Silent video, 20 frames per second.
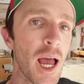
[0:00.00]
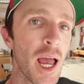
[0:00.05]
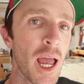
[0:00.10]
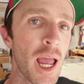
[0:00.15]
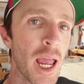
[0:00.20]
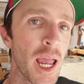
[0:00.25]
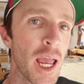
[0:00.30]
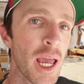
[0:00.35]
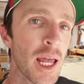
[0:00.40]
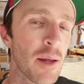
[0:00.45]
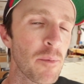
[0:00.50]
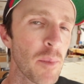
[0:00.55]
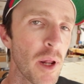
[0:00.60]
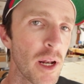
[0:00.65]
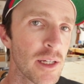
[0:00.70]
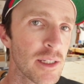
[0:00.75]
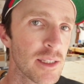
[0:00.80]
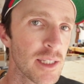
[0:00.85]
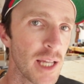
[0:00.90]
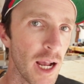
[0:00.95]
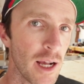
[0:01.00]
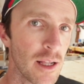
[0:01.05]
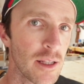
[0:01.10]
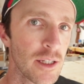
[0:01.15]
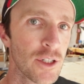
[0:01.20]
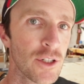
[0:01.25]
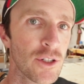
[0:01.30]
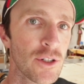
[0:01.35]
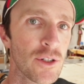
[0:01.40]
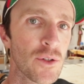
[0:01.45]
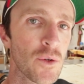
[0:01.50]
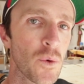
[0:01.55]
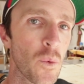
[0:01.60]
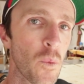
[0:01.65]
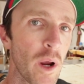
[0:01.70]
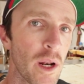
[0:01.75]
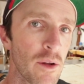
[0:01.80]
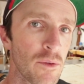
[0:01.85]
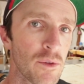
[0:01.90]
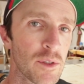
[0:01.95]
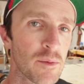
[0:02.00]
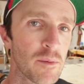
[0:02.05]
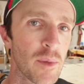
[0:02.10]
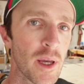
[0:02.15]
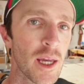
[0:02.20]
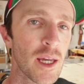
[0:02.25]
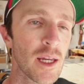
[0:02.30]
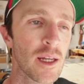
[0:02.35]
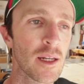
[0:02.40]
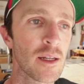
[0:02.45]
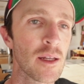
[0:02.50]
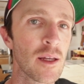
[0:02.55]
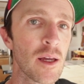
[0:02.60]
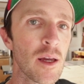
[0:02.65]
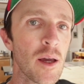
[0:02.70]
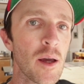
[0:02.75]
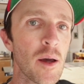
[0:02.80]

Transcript: And I'm not exactly sure when it was made,